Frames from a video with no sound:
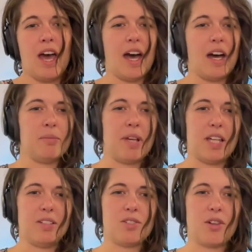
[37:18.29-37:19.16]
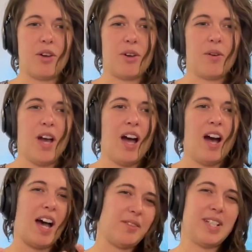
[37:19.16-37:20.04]
Um, and so
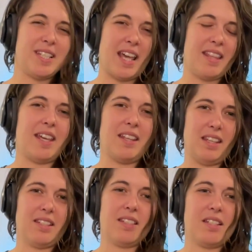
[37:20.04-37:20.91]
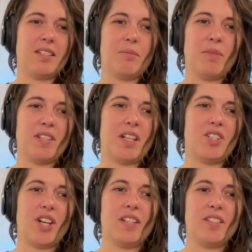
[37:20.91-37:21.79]
I would say that this system is
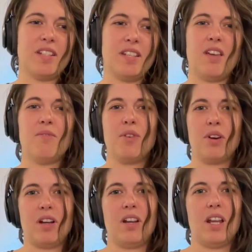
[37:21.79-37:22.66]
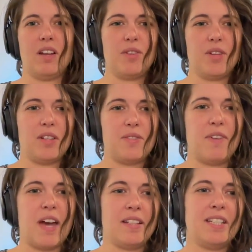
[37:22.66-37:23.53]
unjust and therefore it, it, it's
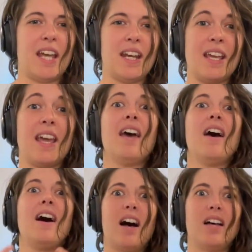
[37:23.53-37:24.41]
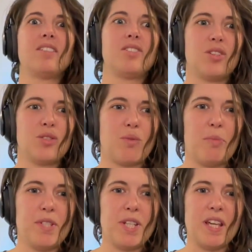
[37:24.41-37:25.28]
validating us
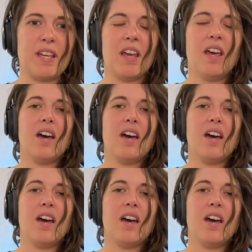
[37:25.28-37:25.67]
disrupting.